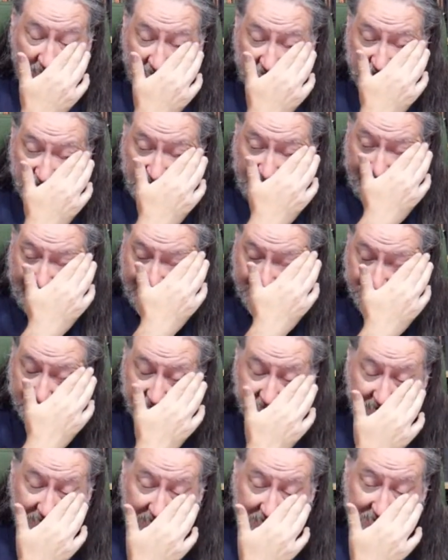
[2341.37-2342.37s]
chat,
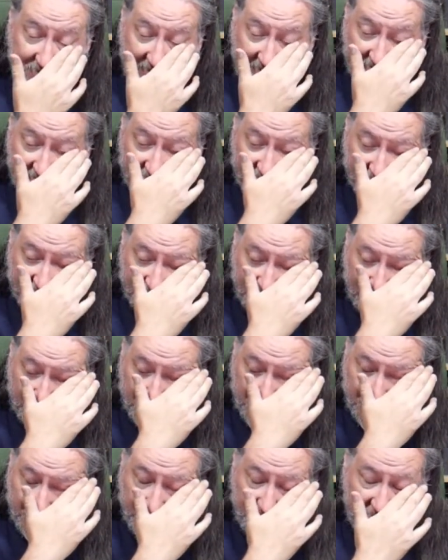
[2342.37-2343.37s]
as I
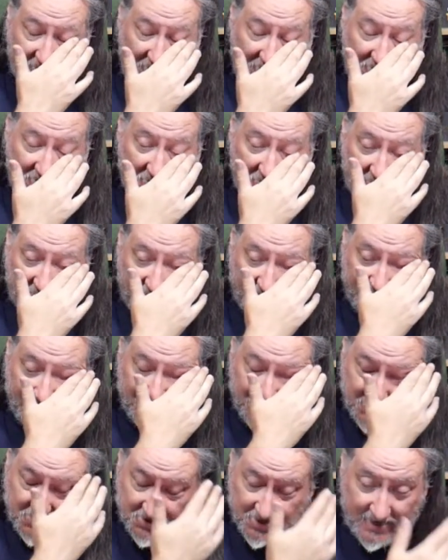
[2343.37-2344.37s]
lovingly call you all, in
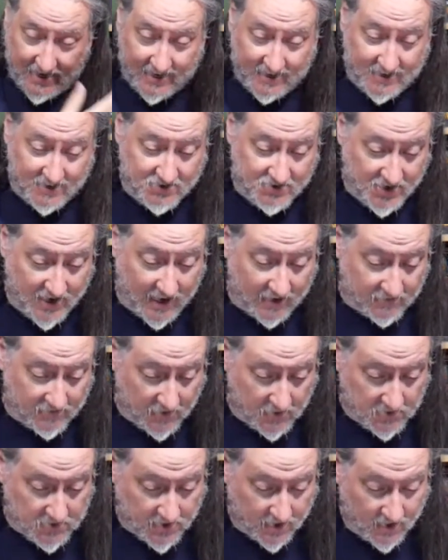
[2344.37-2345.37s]
the chat is Jack
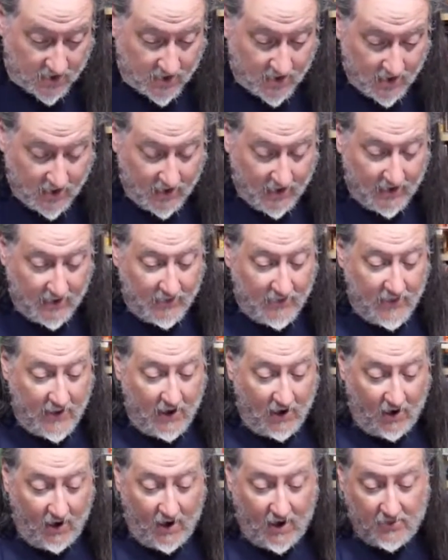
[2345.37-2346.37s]
Photon, the
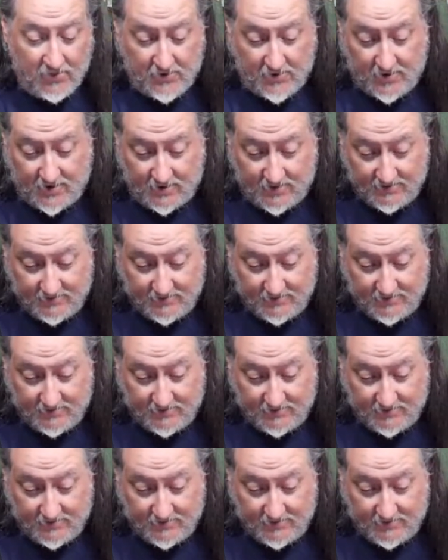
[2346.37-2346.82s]
author